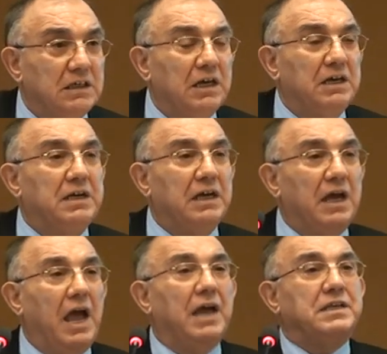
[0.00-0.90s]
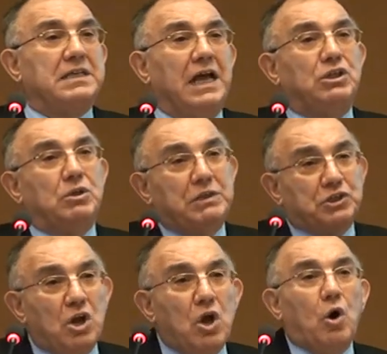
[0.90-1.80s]
in the extent to which
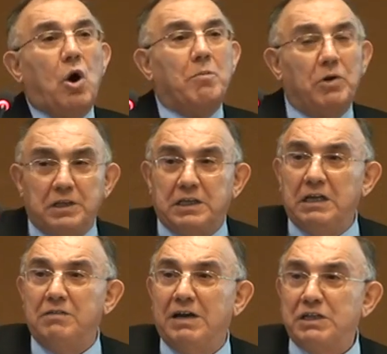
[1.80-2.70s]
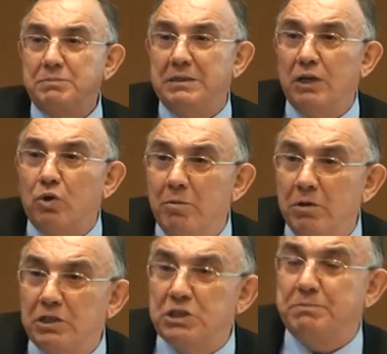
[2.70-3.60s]
commodity investment and
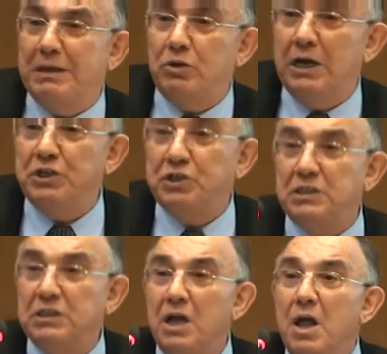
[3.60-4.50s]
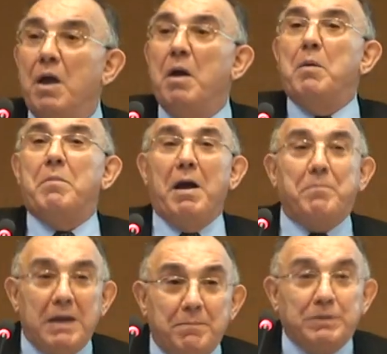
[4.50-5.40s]
commodity speculation by
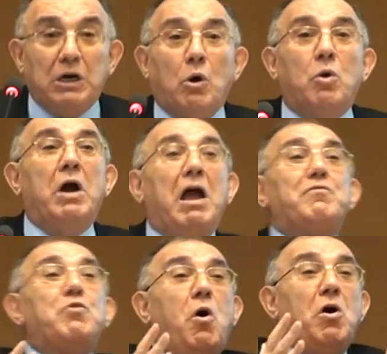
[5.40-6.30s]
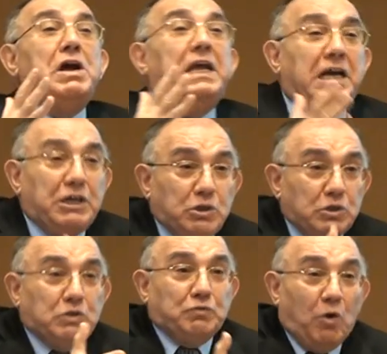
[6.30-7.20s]
people who have no real
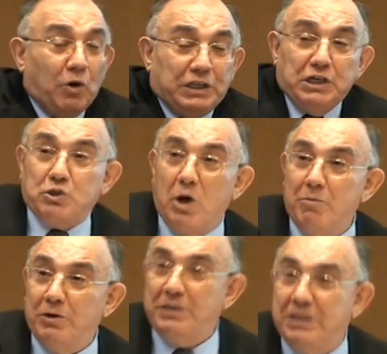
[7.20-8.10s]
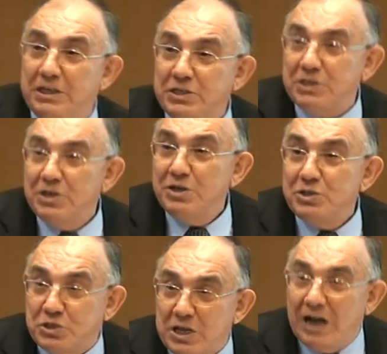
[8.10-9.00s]
use for these commodities
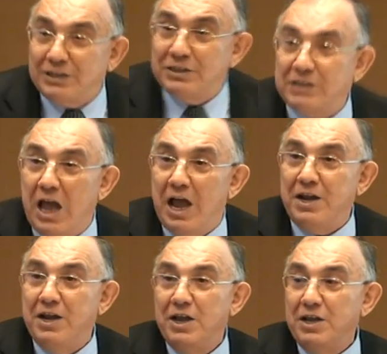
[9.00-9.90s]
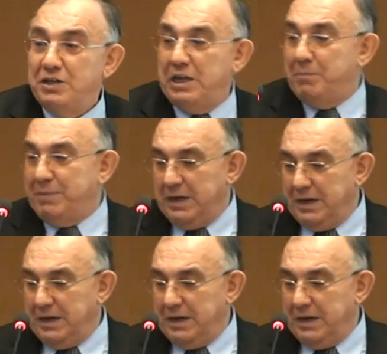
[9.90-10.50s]
started and deepened.